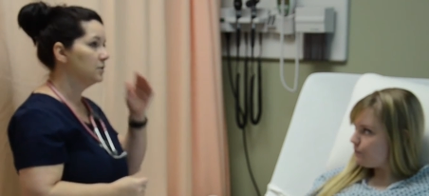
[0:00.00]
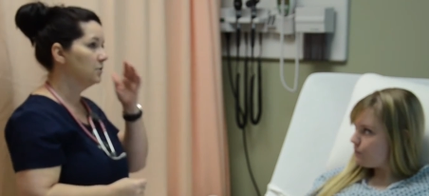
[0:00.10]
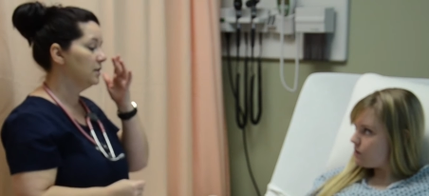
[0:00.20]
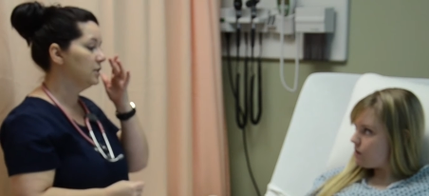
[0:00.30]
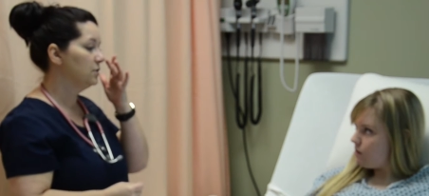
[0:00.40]

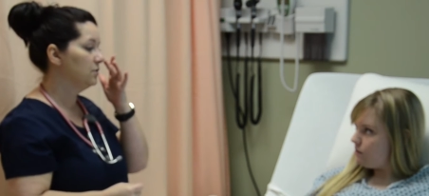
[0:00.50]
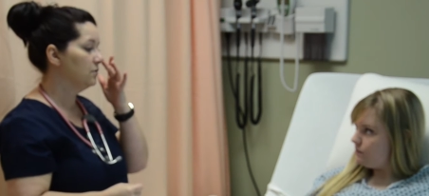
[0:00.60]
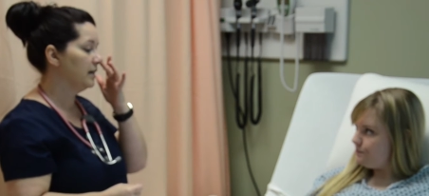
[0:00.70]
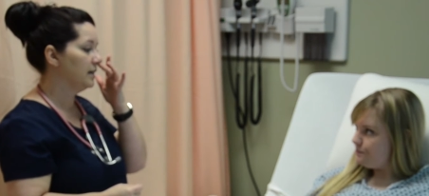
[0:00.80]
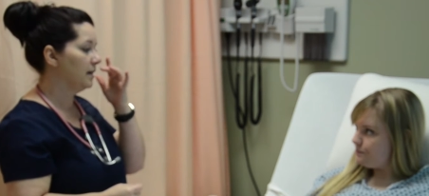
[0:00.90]
Speaker 1: going to do
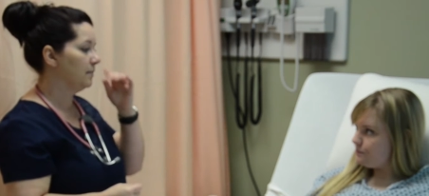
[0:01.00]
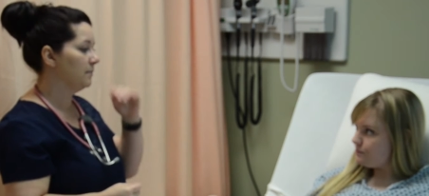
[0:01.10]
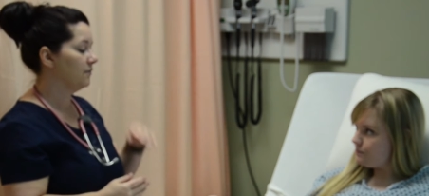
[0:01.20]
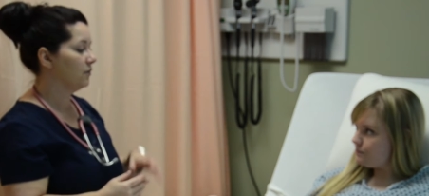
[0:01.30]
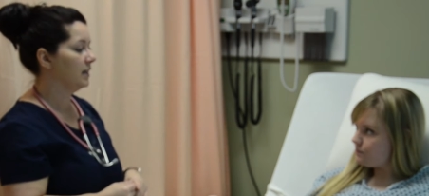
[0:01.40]
um,
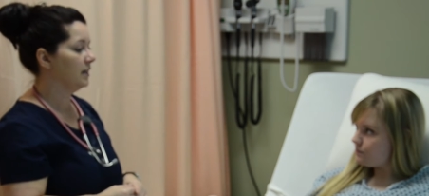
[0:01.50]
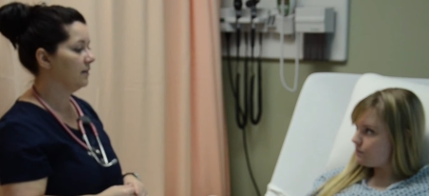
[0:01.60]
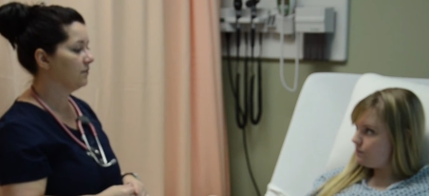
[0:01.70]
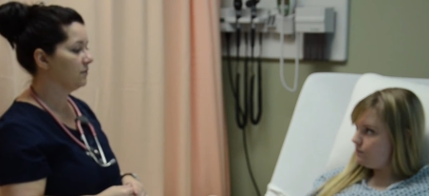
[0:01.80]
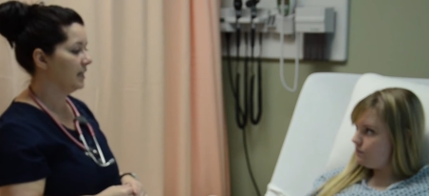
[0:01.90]
a variety
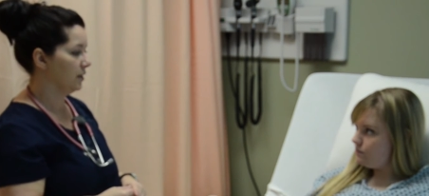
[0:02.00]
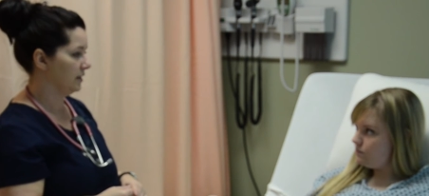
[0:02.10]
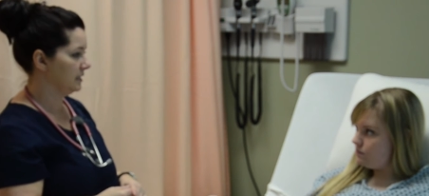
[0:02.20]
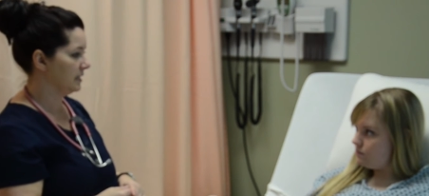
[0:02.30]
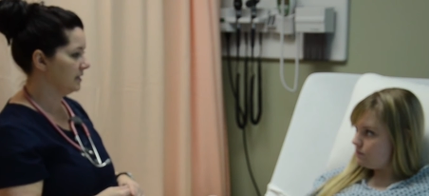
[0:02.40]
of
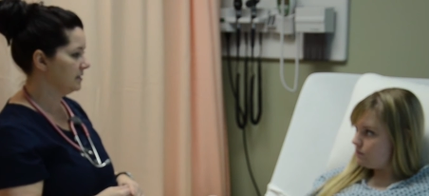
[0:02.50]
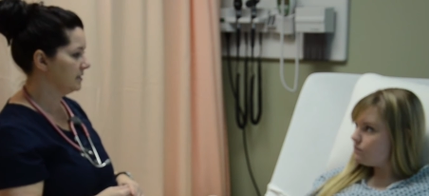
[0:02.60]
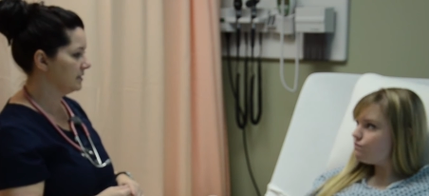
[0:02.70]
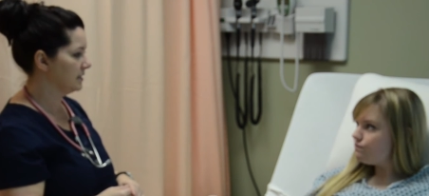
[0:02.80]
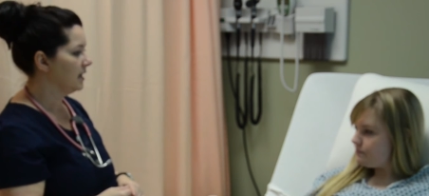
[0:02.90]
hearing
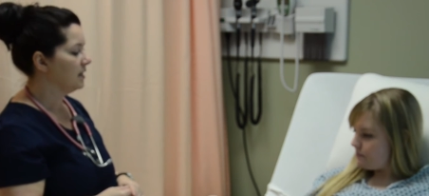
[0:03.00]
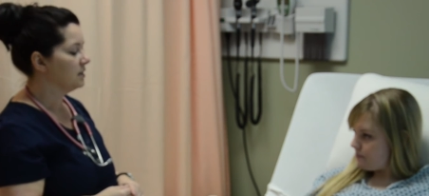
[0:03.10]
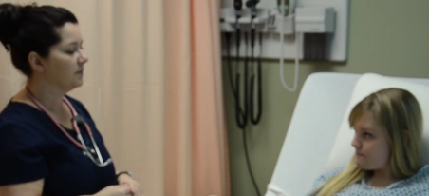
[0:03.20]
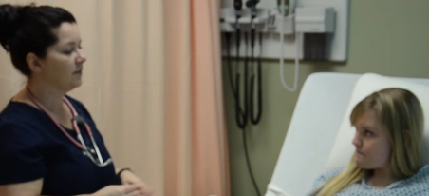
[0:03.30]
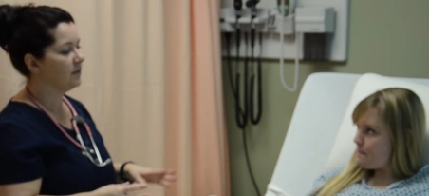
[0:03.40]
tests.
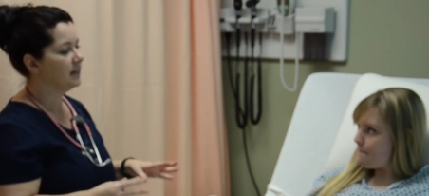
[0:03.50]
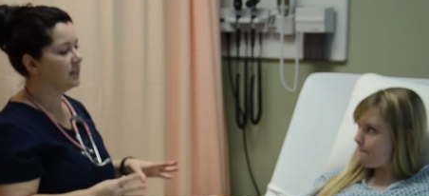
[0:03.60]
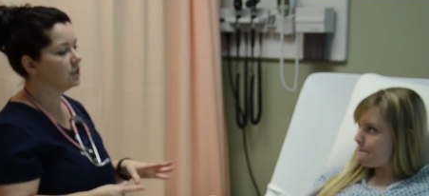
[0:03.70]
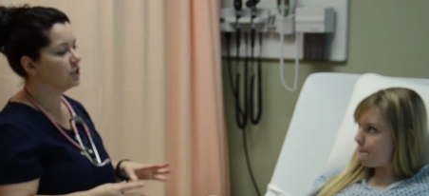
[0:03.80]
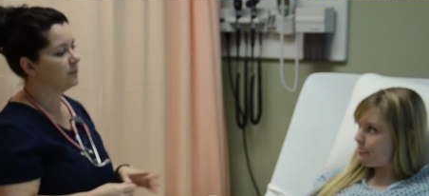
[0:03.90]
So we've already
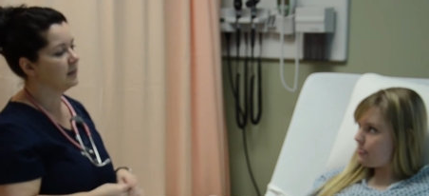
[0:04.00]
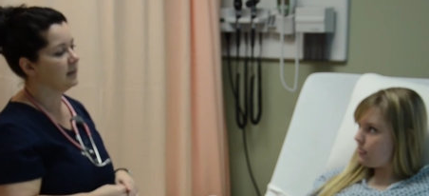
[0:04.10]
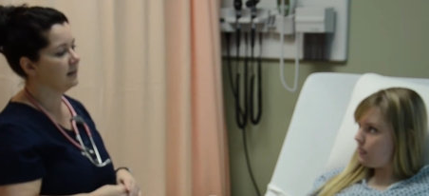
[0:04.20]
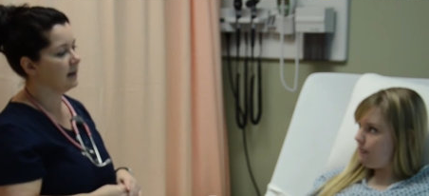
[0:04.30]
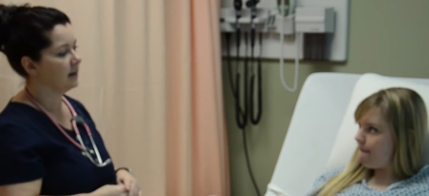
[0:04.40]

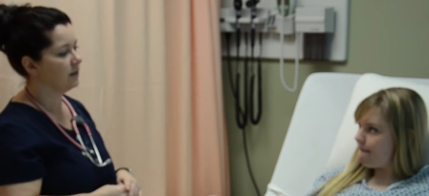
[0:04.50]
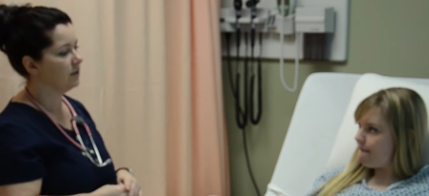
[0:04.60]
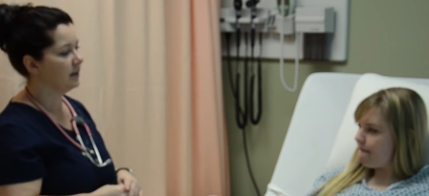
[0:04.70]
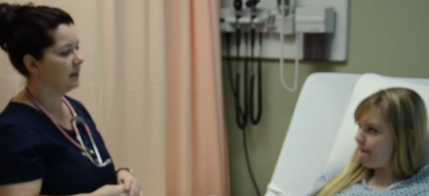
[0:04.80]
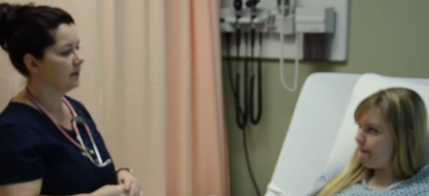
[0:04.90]
determined that
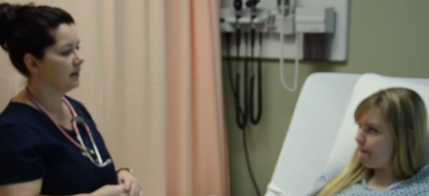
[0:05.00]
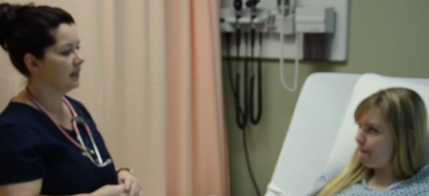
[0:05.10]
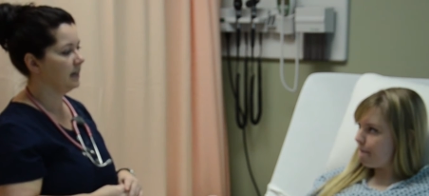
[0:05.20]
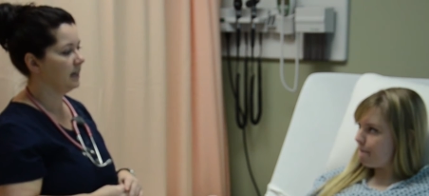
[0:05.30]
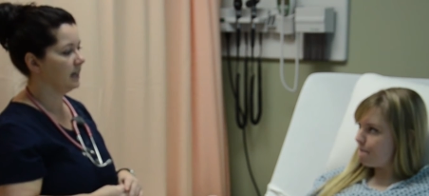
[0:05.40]
her
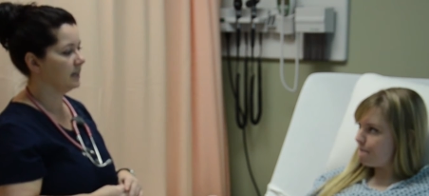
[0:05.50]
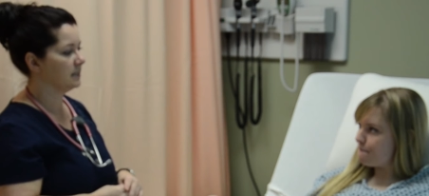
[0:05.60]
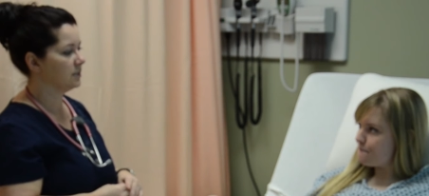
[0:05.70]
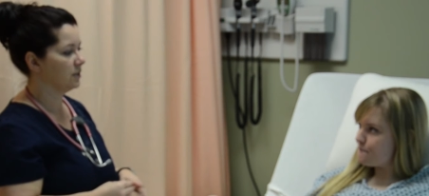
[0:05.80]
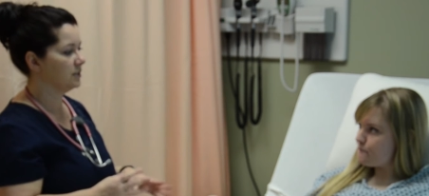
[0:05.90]
hearing
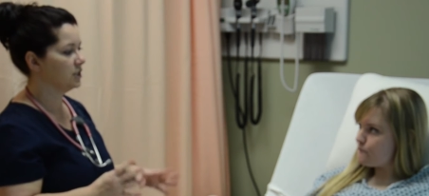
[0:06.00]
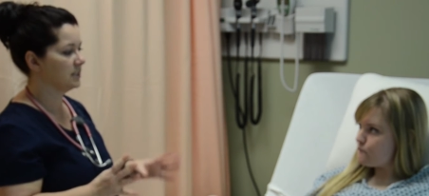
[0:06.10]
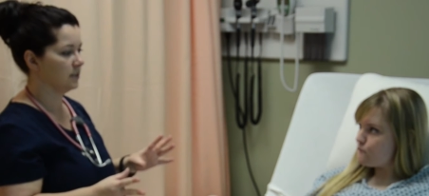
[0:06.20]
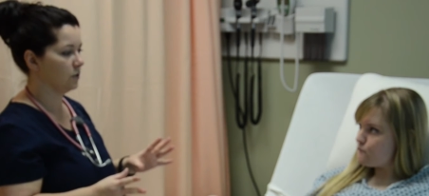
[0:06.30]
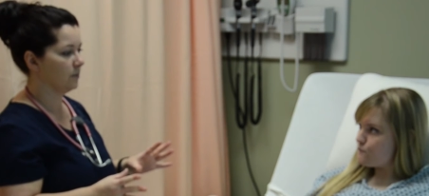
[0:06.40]
is good
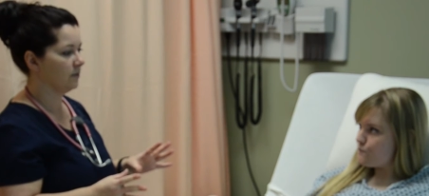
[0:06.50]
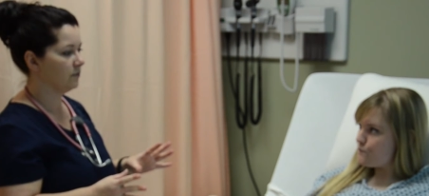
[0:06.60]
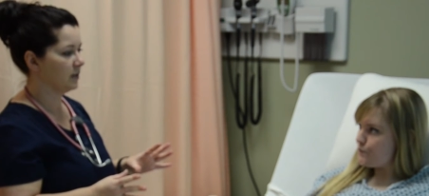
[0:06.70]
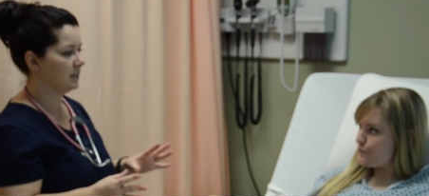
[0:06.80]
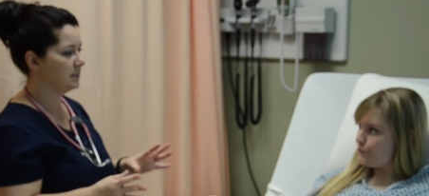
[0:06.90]
just in normal
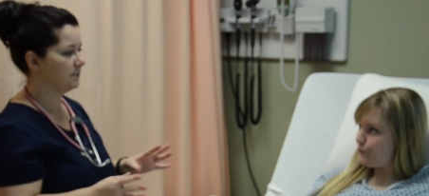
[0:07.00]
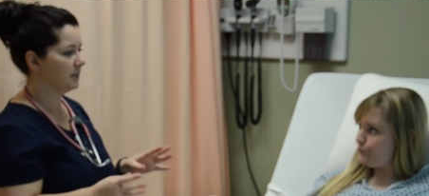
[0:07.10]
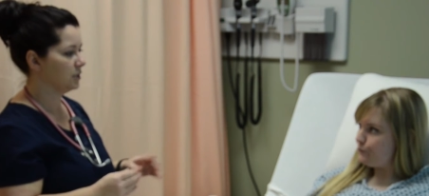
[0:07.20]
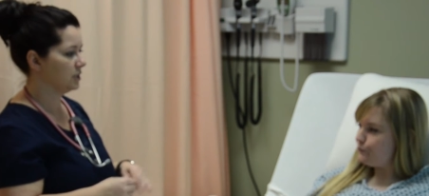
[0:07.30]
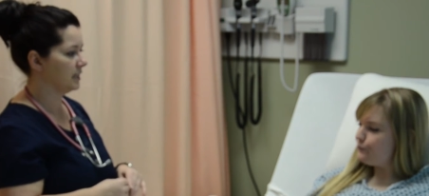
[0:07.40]
voice
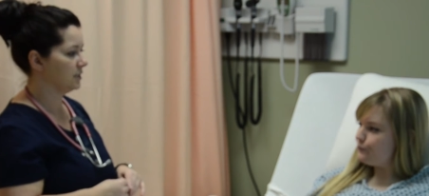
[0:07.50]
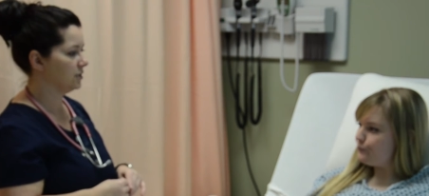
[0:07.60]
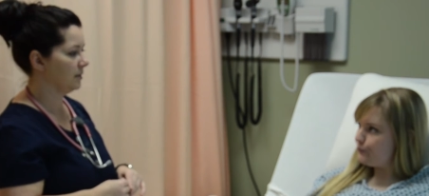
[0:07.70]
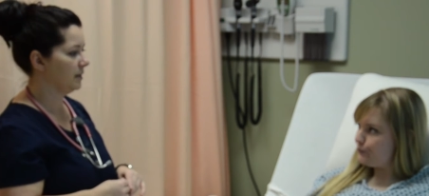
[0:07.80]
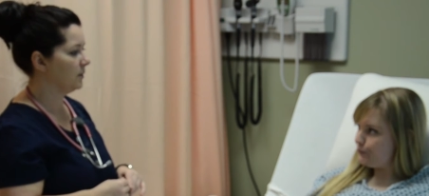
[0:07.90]
because she's answered
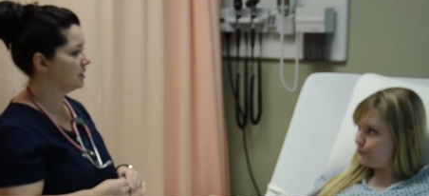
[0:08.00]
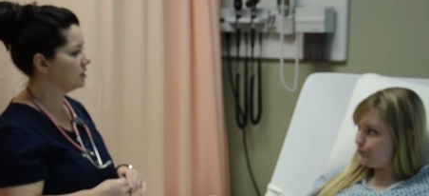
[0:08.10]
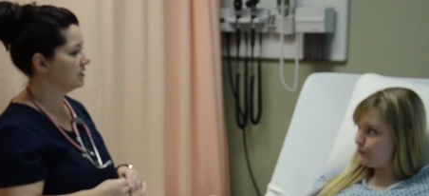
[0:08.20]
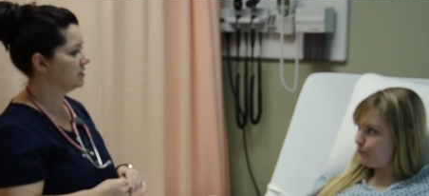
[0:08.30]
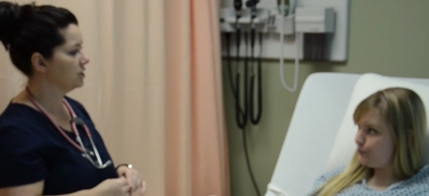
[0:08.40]
all my
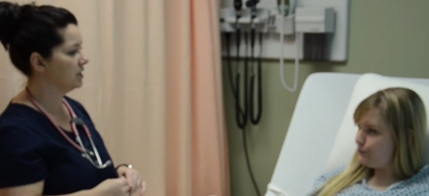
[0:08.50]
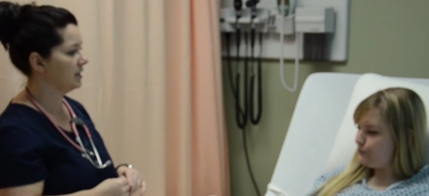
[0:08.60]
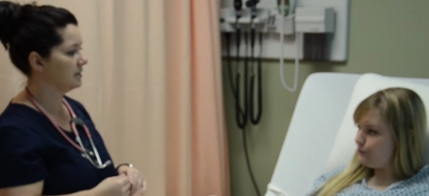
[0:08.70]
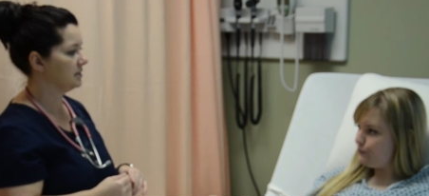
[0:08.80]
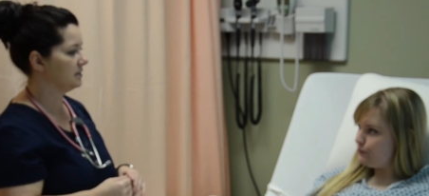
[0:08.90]
questions. She
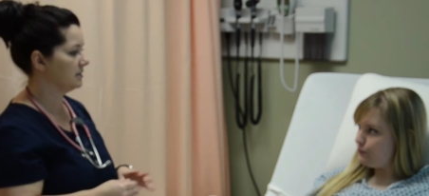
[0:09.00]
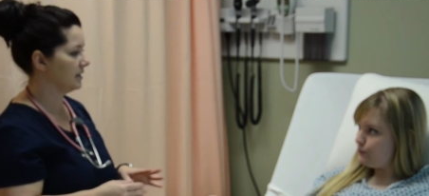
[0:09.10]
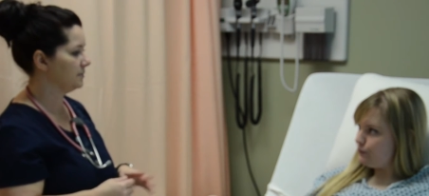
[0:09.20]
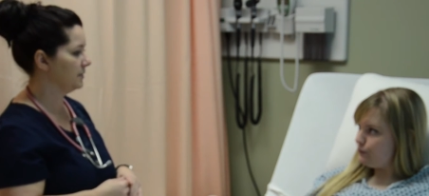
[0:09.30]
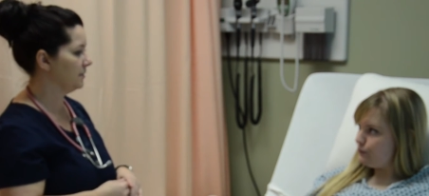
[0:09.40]
hasn't
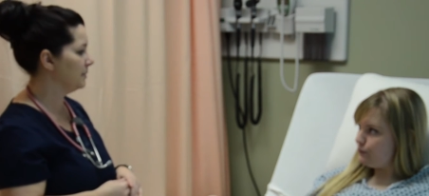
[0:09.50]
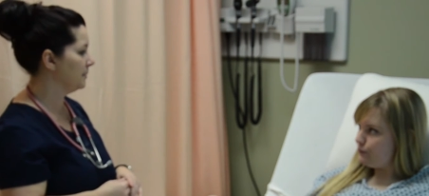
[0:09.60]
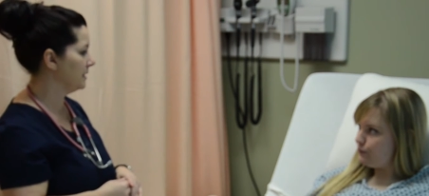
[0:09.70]
asked me to repeat